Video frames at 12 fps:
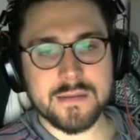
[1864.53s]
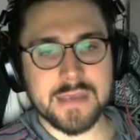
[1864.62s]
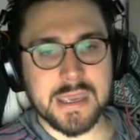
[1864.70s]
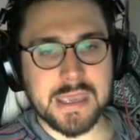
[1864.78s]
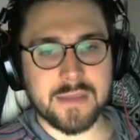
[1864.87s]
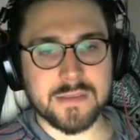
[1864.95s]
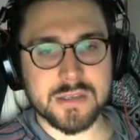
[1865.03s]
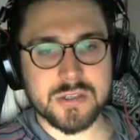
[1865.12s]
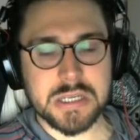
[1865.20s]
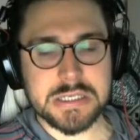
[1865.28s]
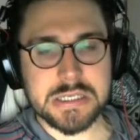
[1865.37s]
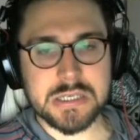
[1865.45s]
Take out this
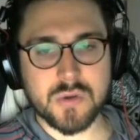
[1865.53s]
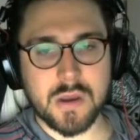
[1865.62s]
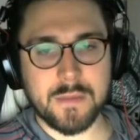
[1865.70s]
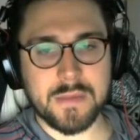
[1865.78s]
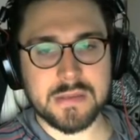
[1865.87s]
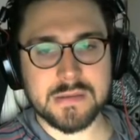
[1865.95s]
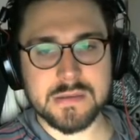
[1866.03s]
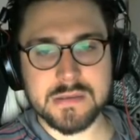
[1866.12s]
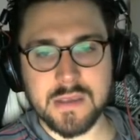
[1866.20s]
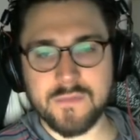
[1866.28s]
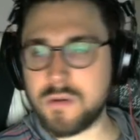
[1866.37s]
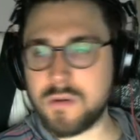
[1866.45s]
JC Drummonds
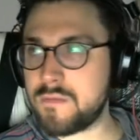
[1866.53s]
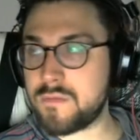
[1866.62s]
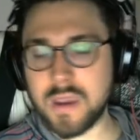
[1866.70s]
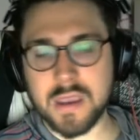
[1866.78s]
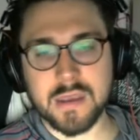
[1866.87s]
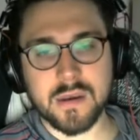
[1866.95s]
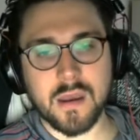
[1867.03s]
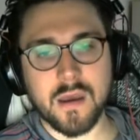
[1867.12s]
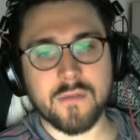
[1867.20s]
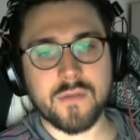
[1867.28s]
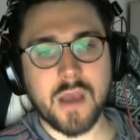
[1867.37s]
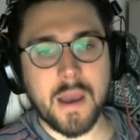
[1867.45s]
if you're afraid
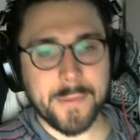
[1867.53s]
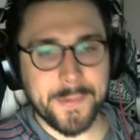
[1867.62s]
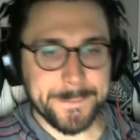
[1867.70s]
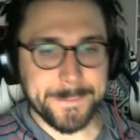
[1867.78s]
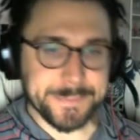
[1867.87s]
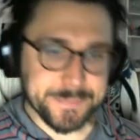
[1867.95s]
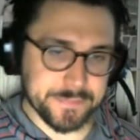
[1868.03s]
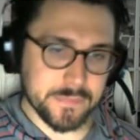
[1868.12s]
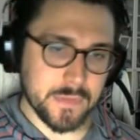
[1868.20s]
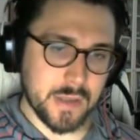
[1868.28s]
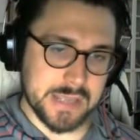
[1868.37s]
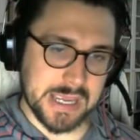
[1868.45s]
of combo.
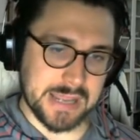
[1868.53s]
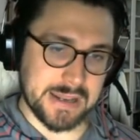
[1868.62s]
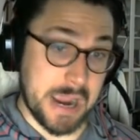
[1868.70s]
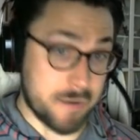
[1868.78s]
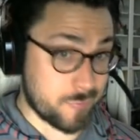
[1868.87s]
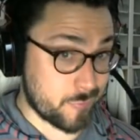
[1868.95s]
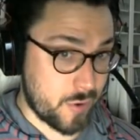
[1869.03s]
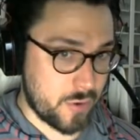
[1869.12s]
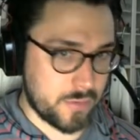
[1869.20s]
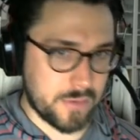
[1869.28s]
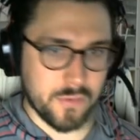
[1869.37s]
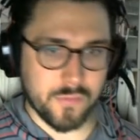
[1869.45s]
Take out the Iron
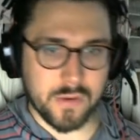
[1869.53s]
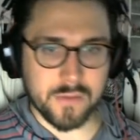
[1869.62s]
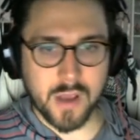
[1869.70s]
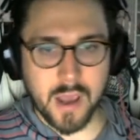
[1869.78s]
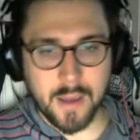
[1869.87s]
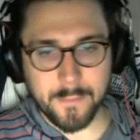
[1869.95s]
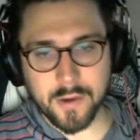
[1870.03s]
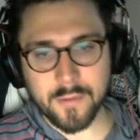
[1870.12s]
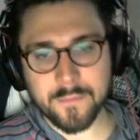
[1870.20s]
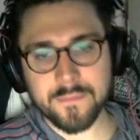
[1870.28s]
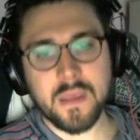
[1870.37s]
Throne if you're afraid of combo.